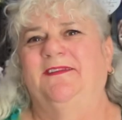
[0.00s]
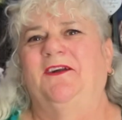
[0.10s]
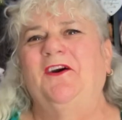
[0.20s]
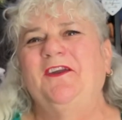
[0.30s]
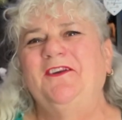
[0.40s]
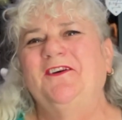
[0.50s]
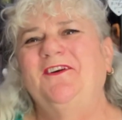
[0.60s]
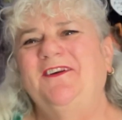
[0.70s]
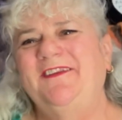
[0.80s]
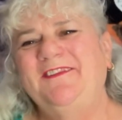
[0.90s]
Hi
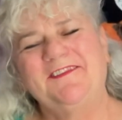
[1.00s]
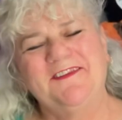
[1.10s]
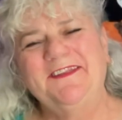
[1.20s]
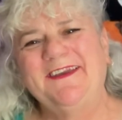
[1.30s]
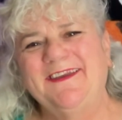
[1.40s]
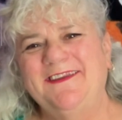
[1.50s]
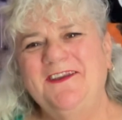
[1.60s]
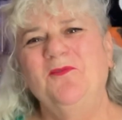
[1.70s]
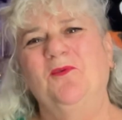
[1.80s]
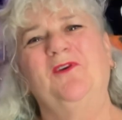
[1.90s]
guys, g'day,
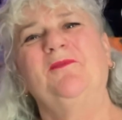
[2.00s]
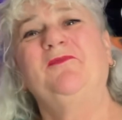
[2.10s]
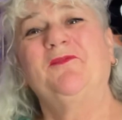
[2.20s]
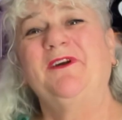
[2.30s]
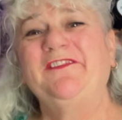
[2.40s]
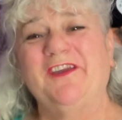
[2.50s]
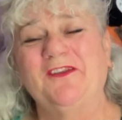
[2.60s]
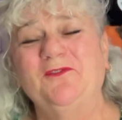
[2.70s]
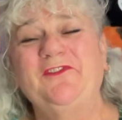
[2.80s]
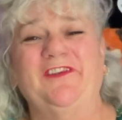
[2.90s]
welcome to my
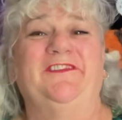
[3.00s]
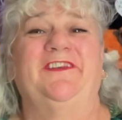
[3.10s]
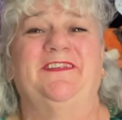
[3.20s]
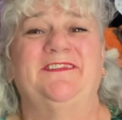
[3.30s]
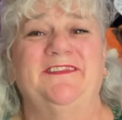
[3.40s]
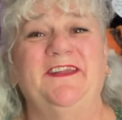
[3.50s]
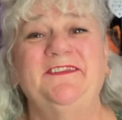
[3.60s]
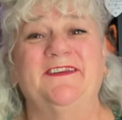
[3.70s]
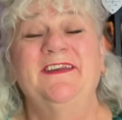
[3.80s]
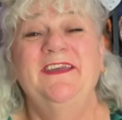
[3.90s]
channel Chit Chat Down Under.